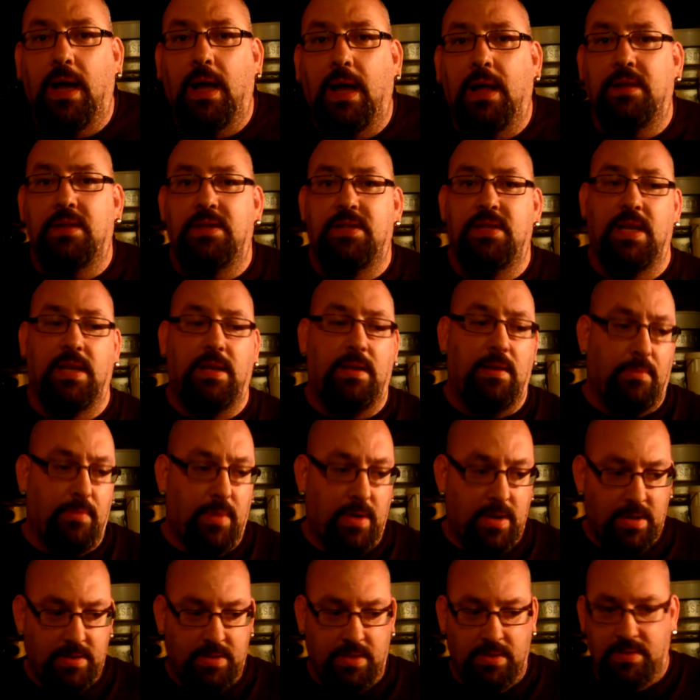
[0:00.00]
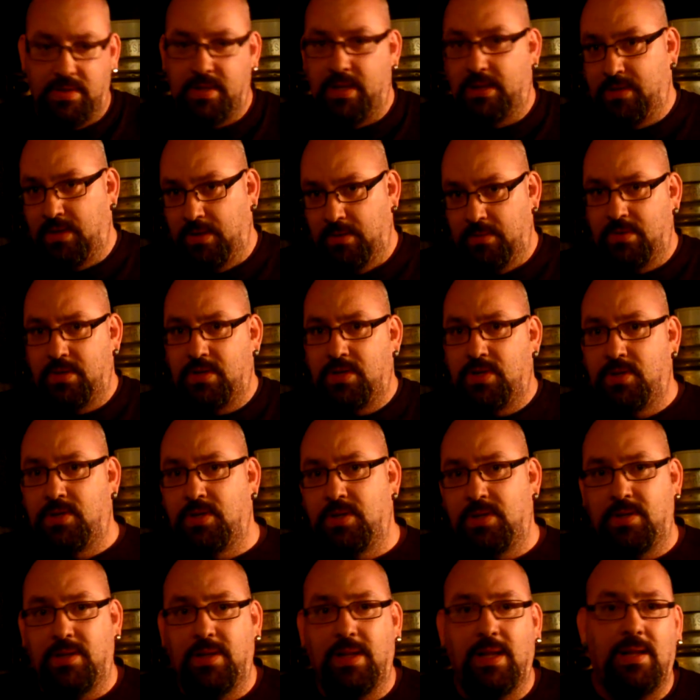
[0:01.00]
I'll see. What I'll do is I'll do
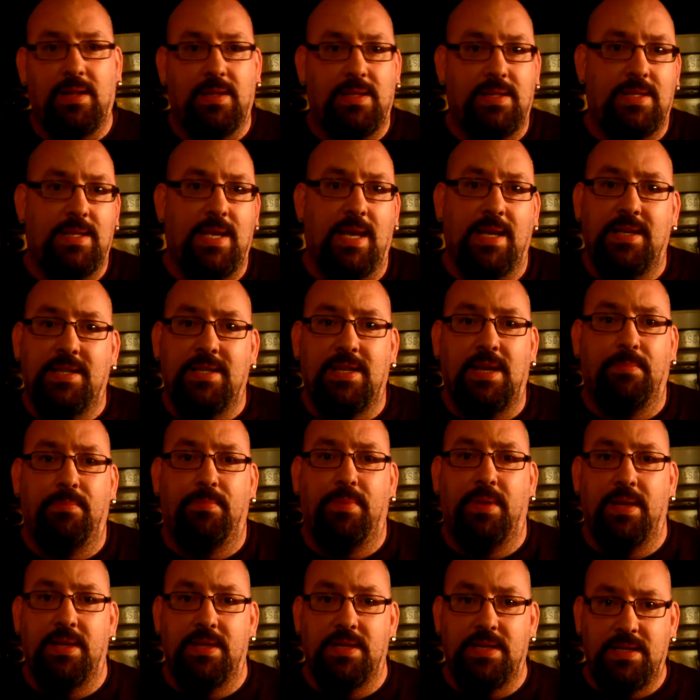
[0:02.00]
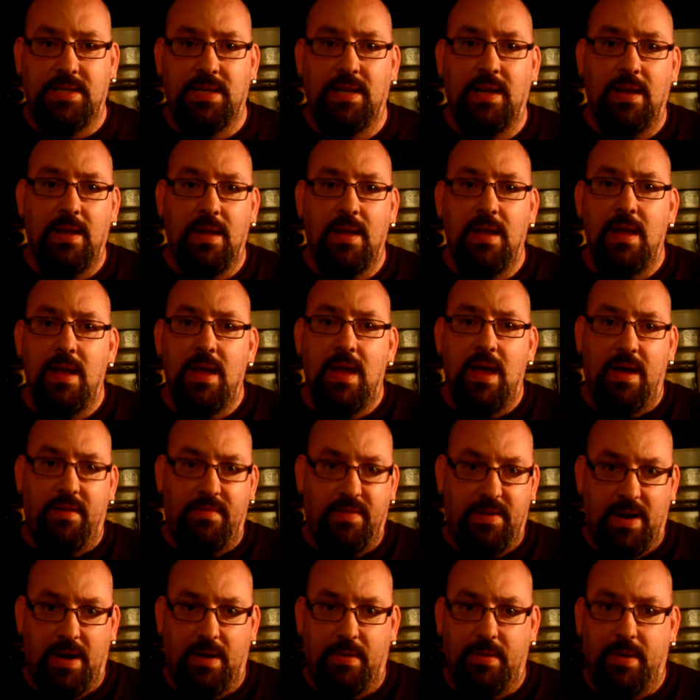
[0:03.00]
little taste samplings
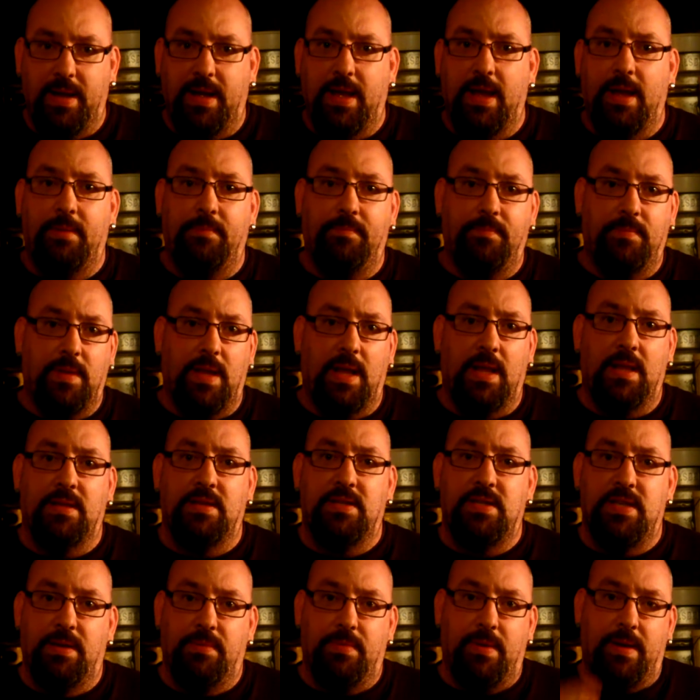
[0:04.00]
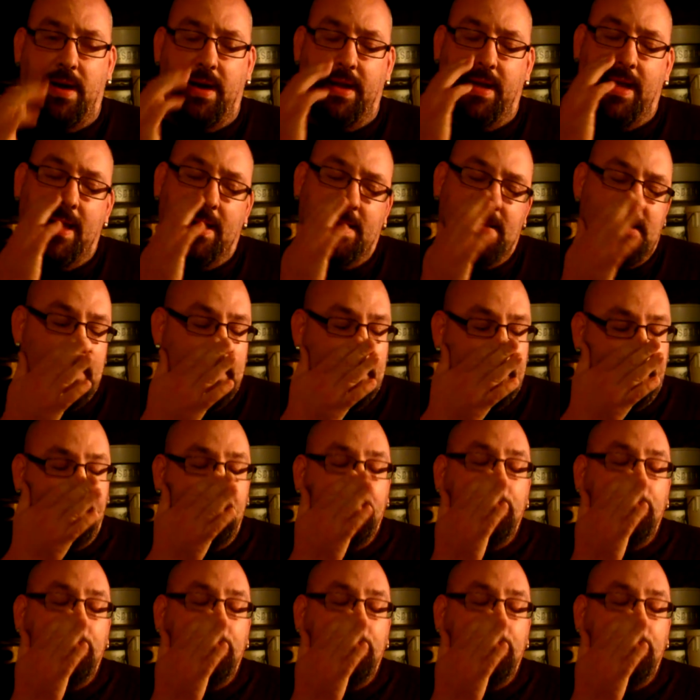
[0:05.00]
every now and again and see where I get to.